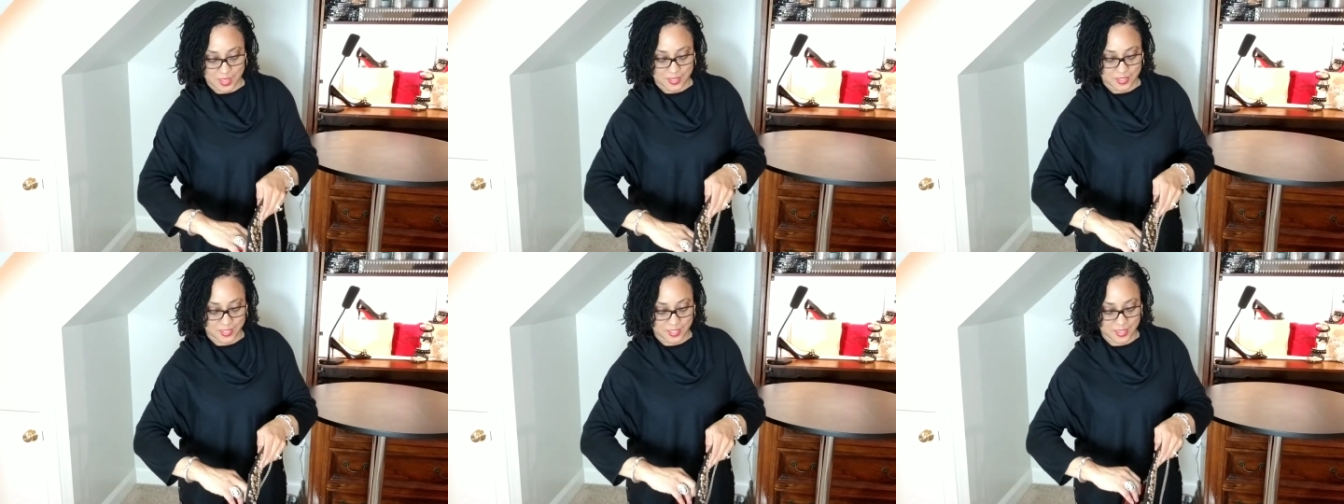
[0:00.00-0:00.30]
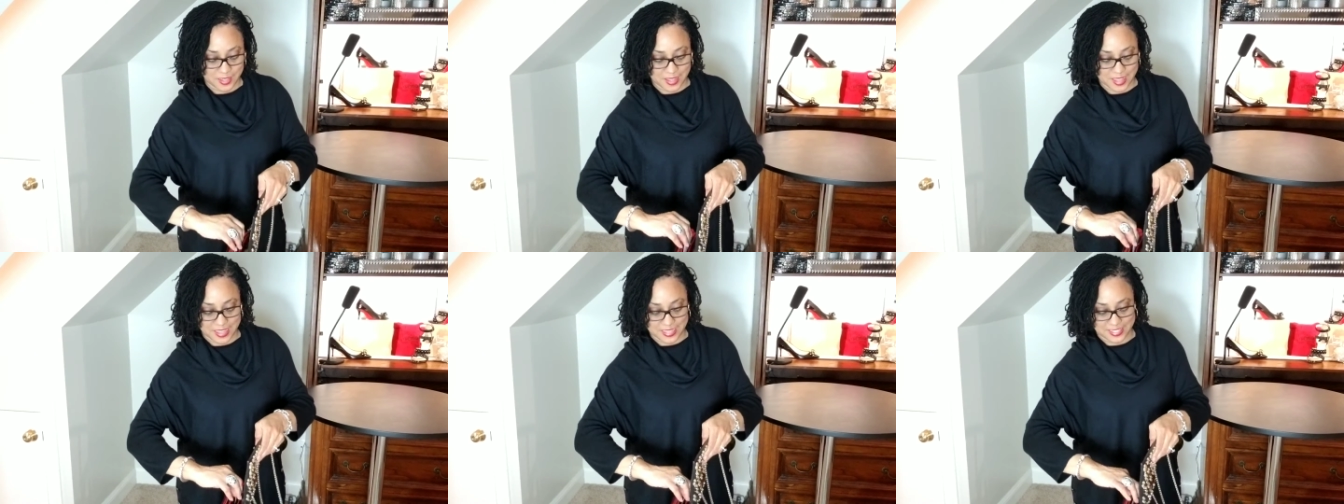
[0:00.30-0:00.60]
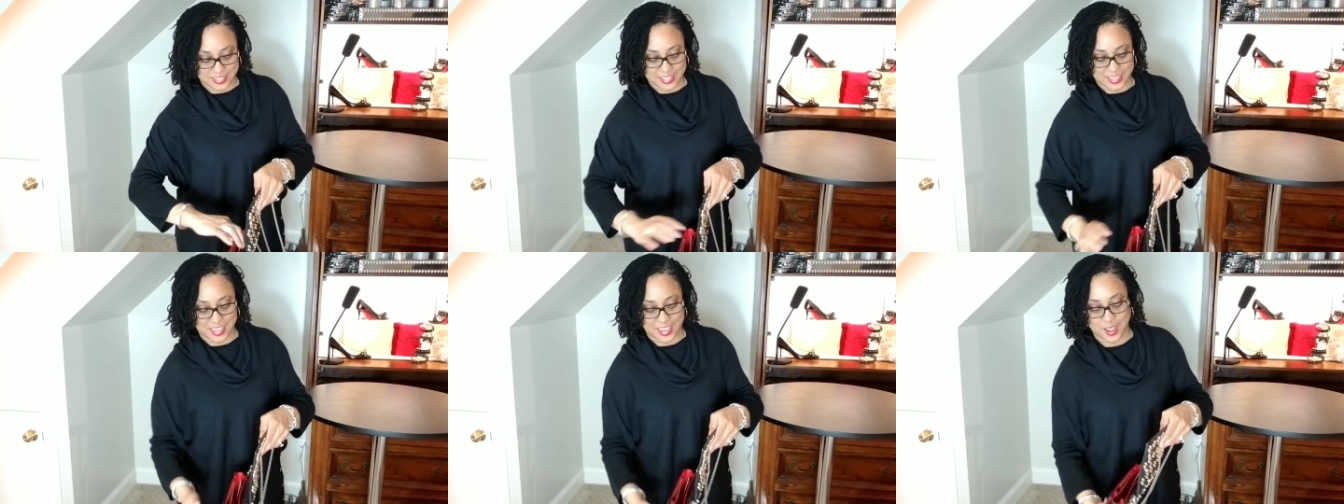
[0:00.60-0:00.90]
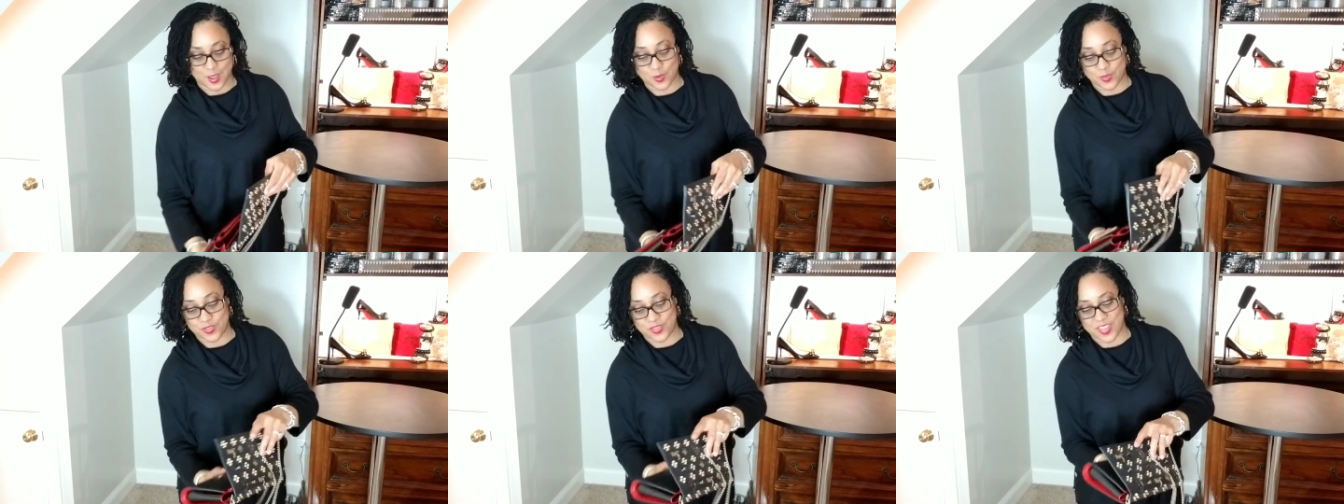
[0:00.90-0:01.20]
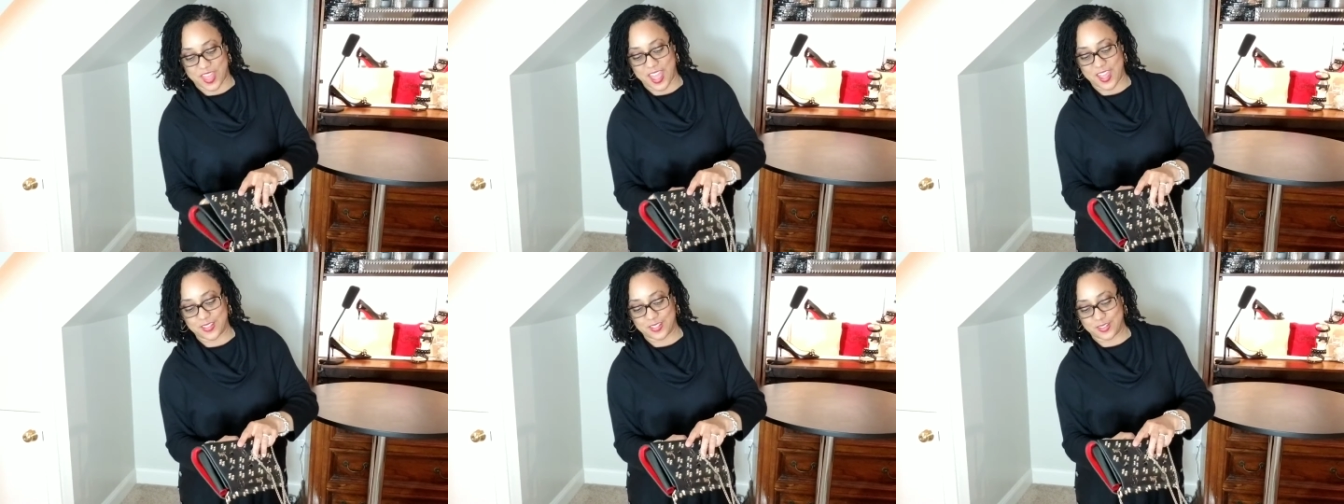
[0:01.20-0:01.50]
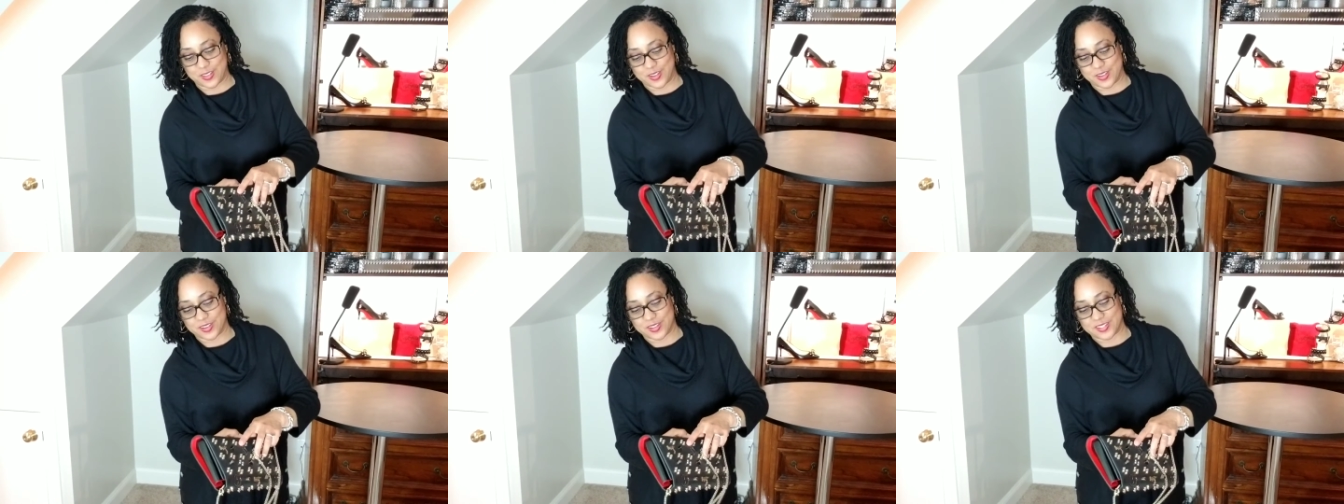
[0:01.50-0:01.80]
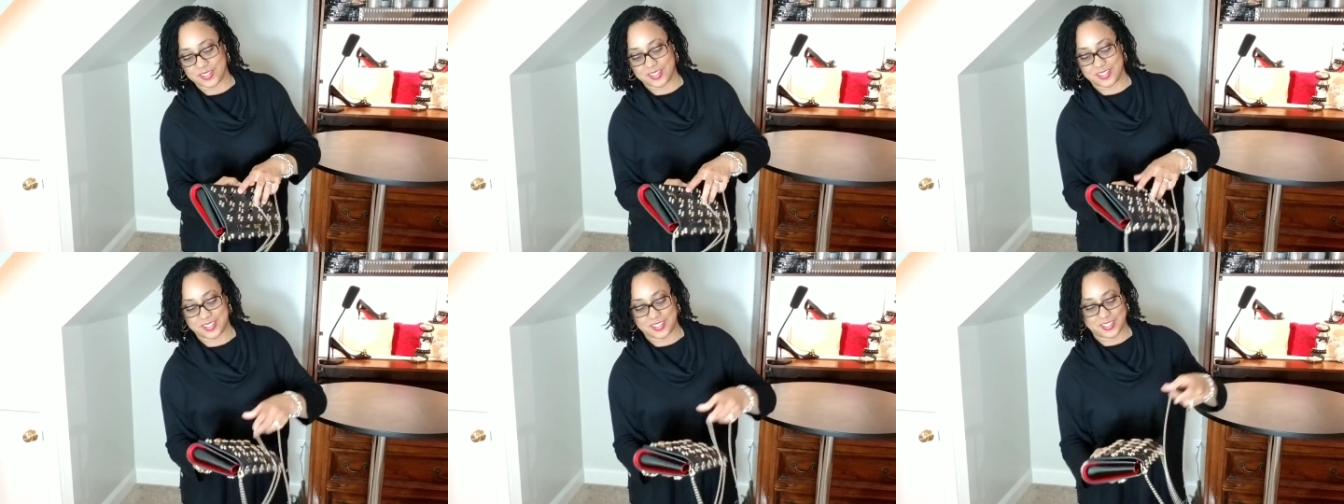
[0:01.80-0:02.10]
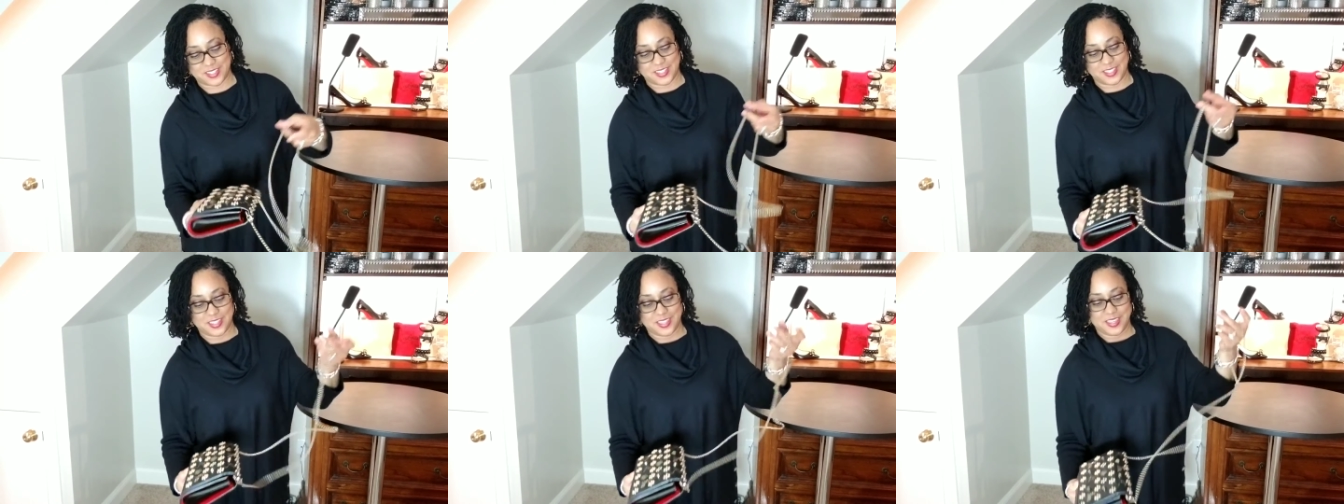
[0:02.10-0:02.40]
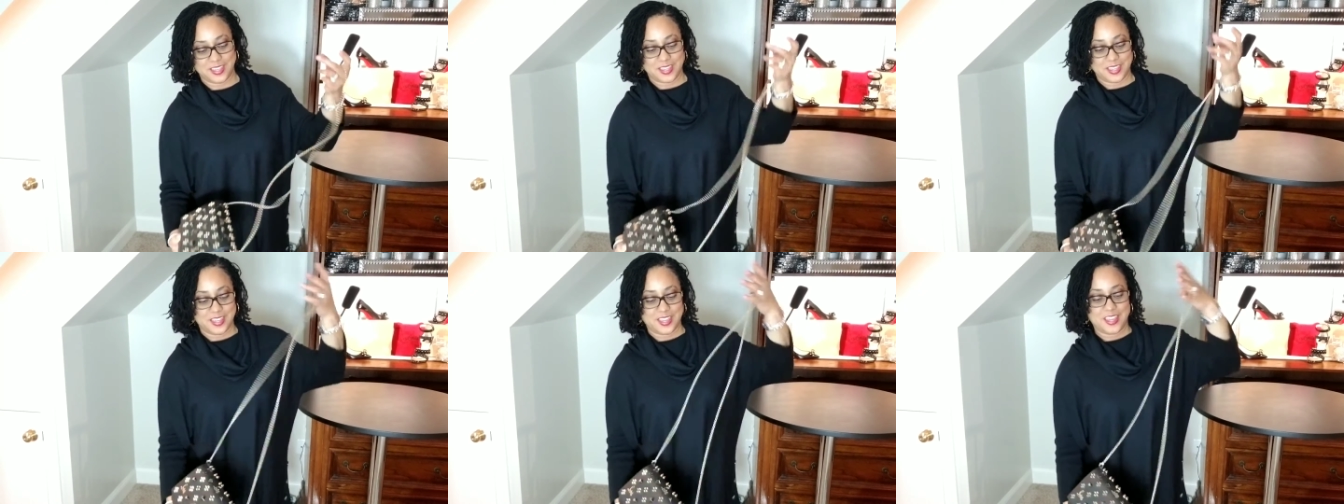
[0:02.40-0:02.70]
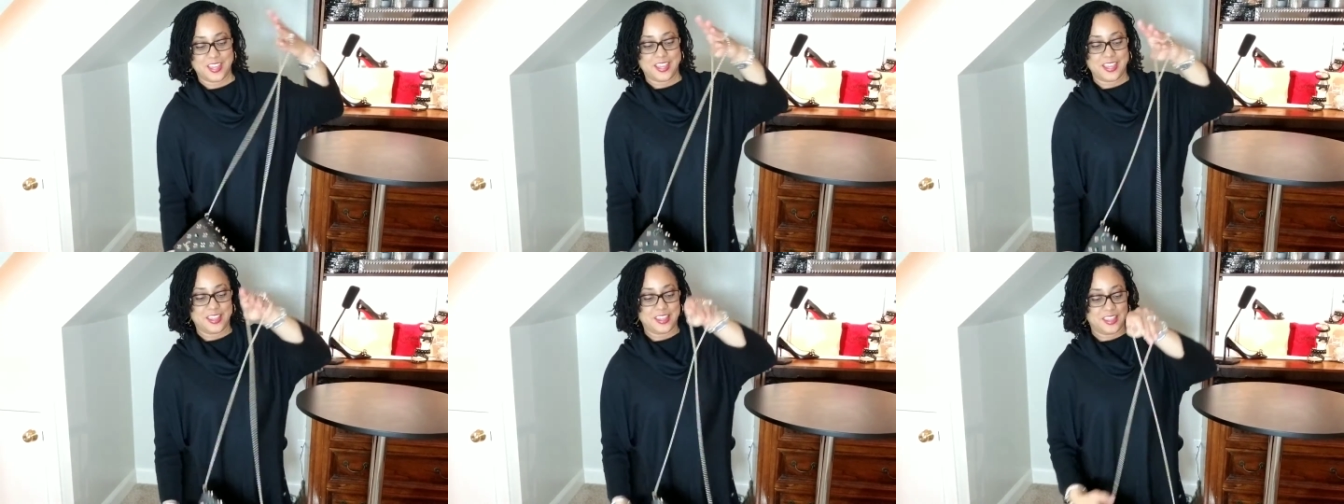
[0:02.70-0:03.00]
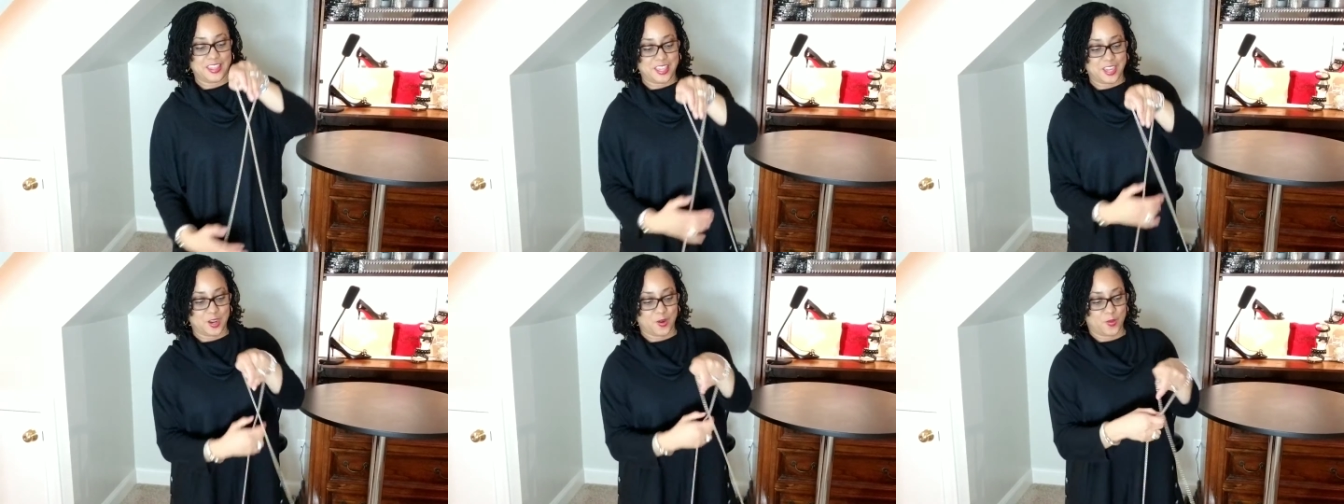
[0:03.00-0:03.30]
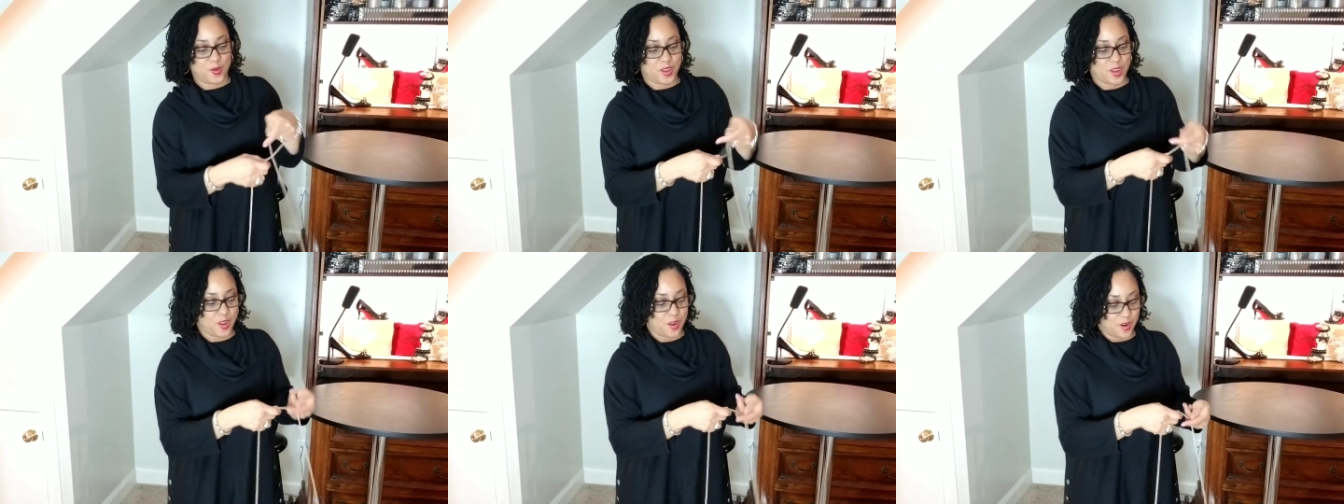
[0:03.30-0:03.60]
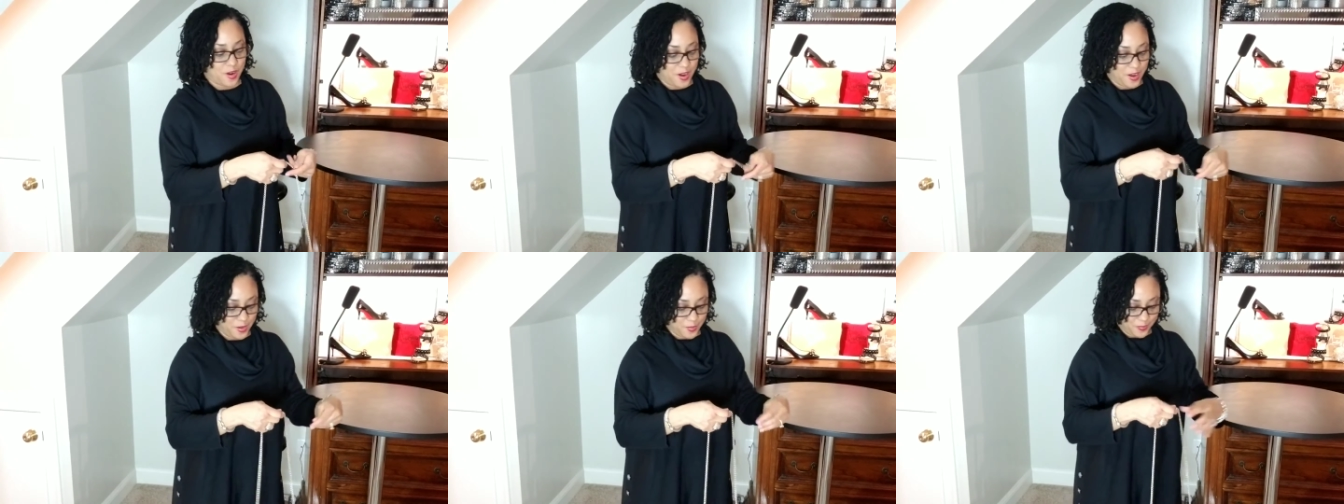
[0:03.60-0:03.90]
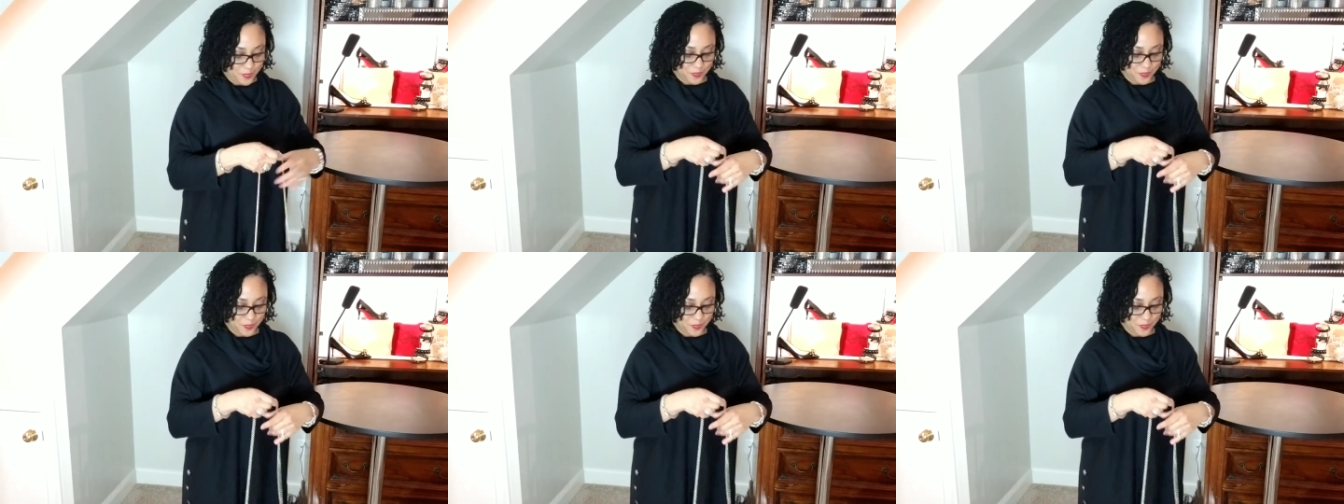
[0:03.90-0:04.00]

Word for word: So let's see how that looks. There we are